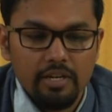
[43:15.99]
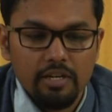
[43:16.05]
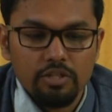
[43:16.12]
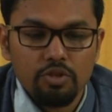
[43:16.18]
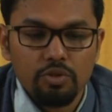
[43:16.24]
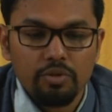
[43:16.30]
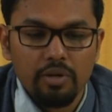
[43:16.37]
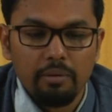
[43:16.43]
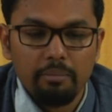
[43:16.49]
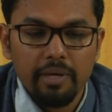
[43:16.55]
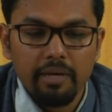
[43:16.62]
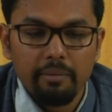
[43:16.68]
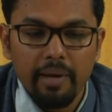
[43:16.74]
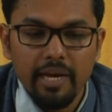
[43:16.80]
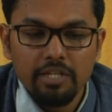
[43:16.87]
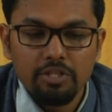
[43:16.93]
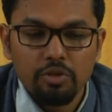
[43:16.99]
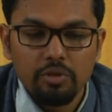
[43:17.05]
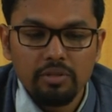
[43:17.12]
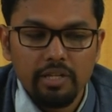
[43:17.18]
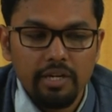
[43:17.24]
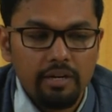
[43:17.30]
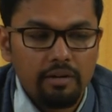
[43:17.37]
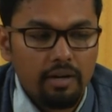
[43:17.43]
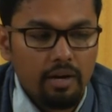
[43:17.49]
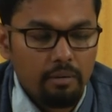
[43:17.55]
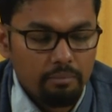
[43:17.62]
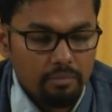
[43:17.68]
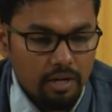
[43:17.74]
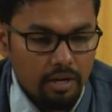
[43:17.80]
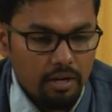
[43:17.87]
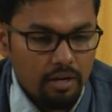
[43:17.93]
So, based on their
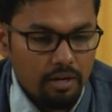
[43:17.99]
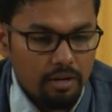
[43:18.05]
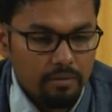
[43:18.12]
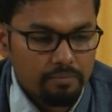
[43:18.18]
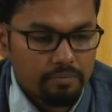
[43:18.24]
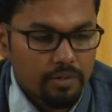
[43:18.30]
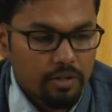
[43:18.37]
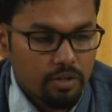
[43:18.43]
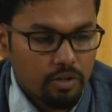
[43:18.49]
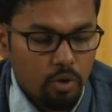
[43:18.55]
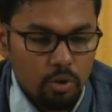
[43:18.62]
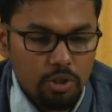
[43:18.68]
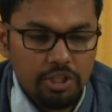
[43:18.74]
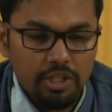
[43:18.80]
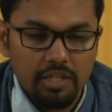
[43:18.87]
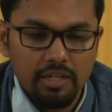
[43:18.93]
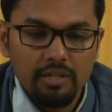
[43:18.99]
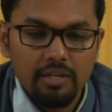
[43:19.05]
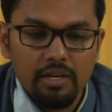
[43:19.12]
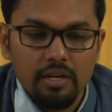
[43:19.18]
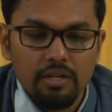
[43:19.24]
um, um closure,